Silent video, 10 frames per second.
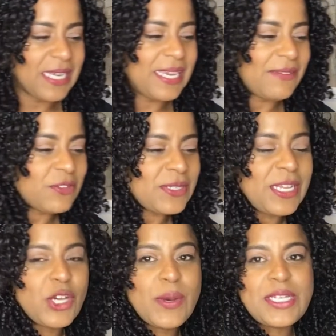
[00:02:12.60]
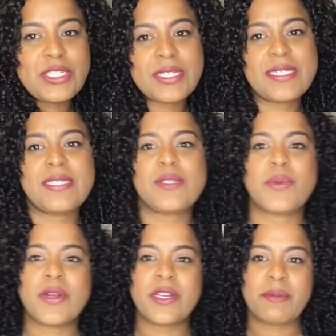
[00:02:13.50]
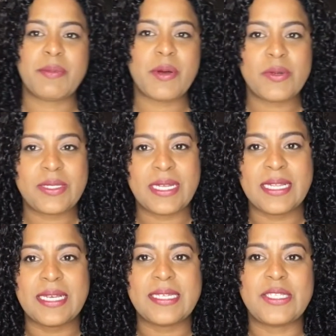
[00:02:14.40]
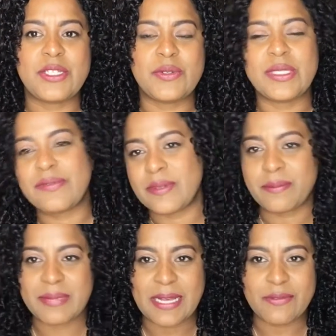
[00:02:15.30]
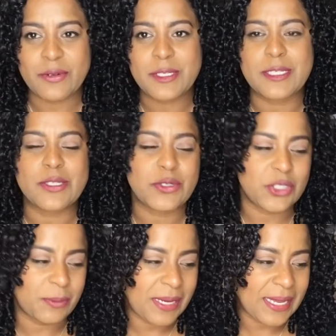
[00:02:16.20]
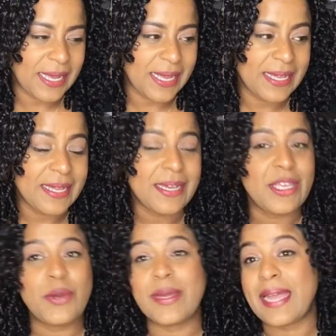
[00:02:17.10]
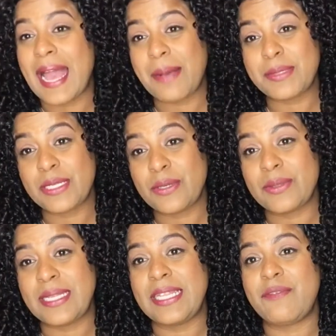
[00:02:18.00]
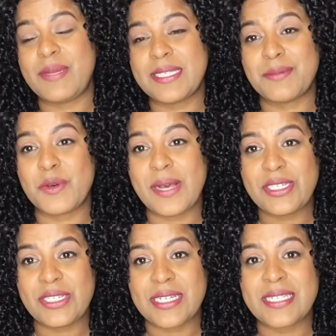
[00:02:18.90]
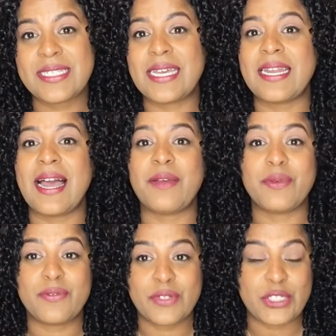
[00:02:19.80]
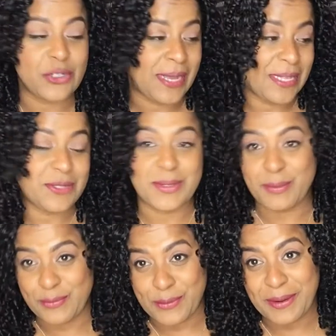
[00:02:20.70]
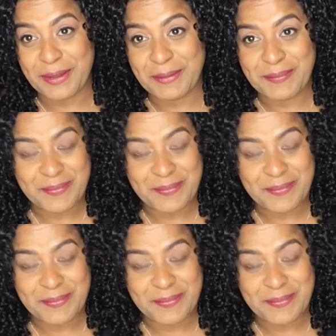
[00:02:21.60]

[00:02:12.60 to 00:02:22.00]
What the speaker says: If there's any questions, we're going to be posting this to different platforms on social media. You can absolutely leave me some questions, and I will for sure answer them for you.